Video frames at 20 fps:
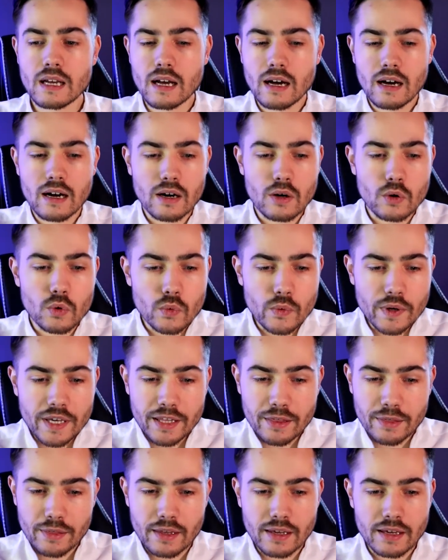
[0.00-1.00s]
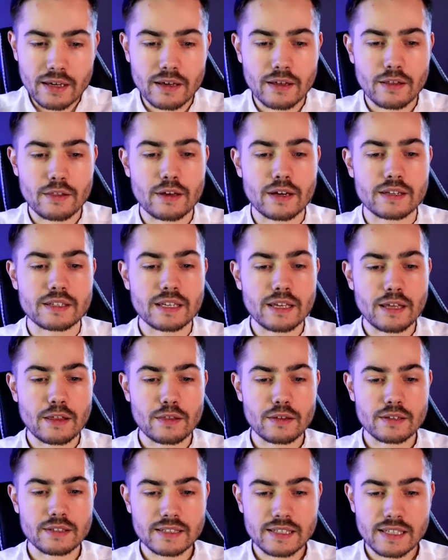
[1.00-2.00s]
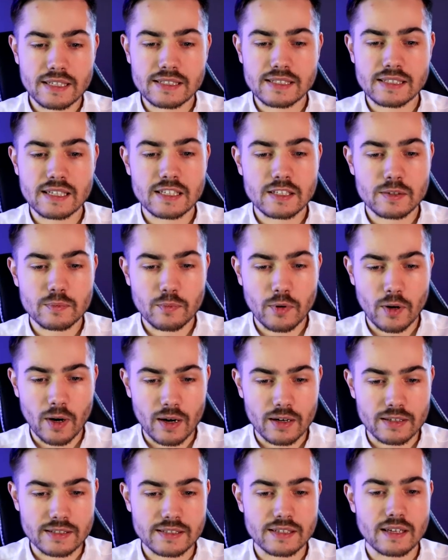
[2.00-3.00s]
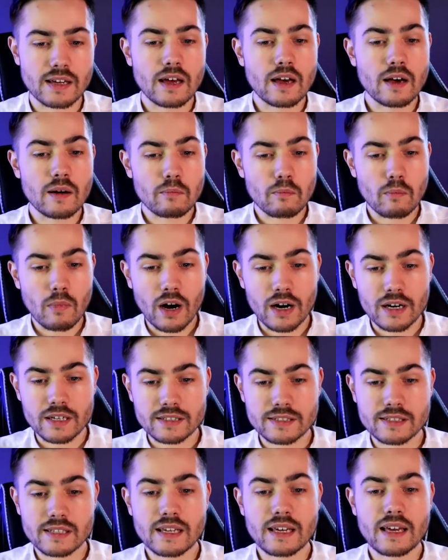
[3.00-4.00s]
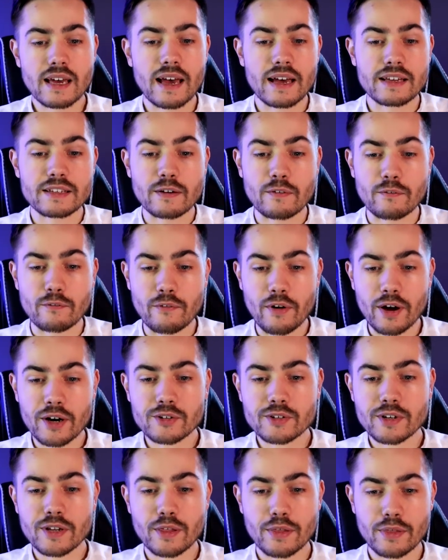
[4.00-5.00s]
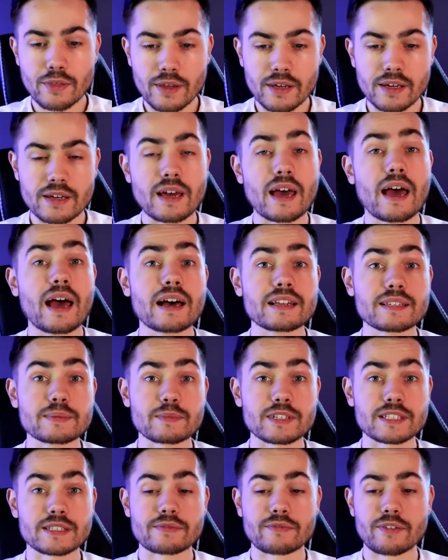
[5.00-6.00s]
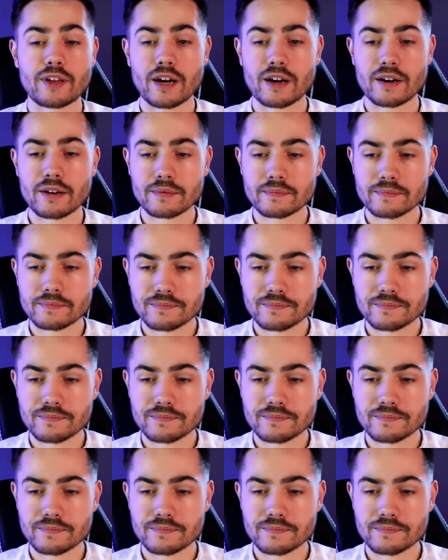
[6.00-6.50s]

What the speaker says: We think that in the distant past Mars had a very thick atmosphere.